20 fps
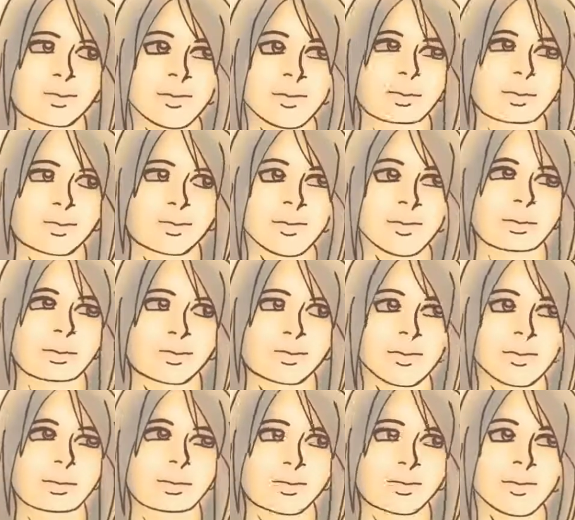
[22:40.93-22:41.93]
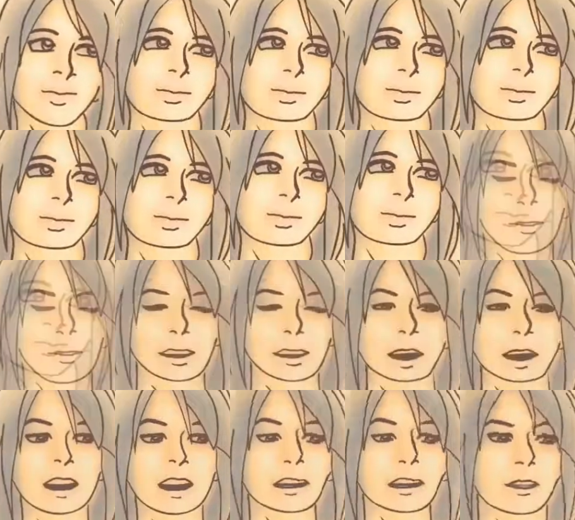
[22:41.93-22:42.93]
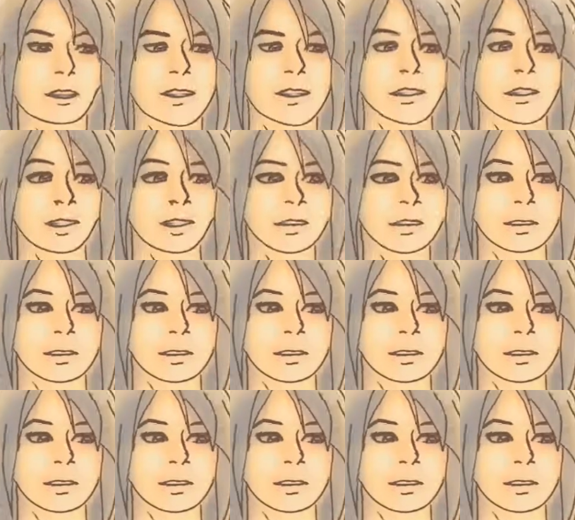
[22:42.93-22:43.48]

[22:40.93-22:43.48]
Hmm. Boring. Those